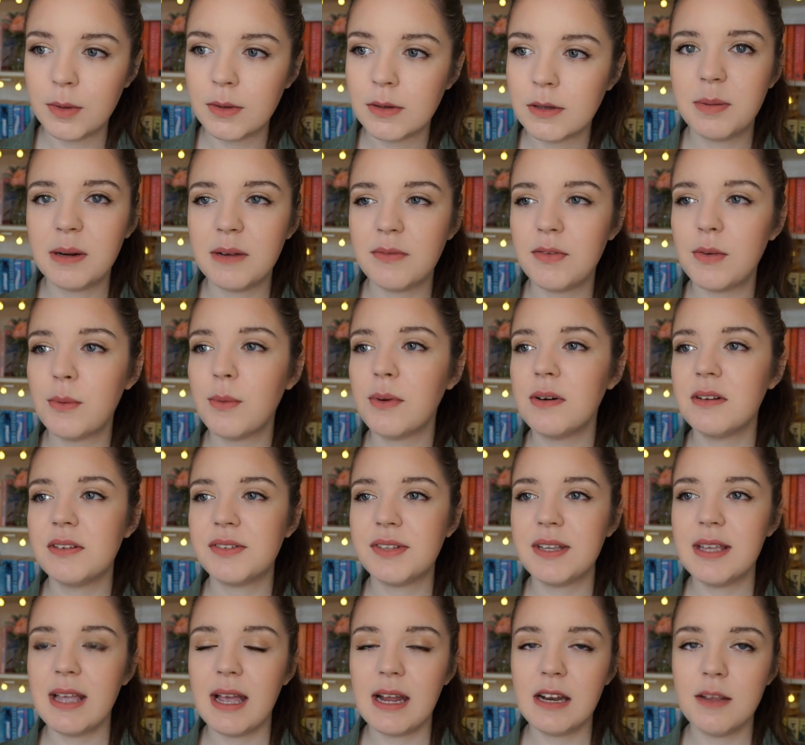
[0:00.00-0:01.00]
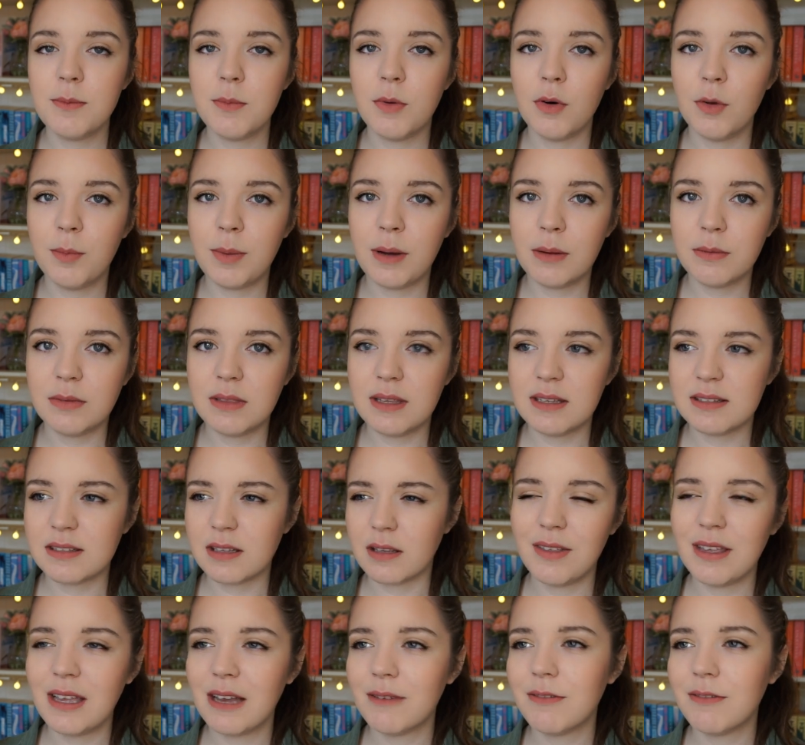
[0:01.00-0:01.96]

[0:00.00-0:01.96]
But if you want to see any more about this, I think I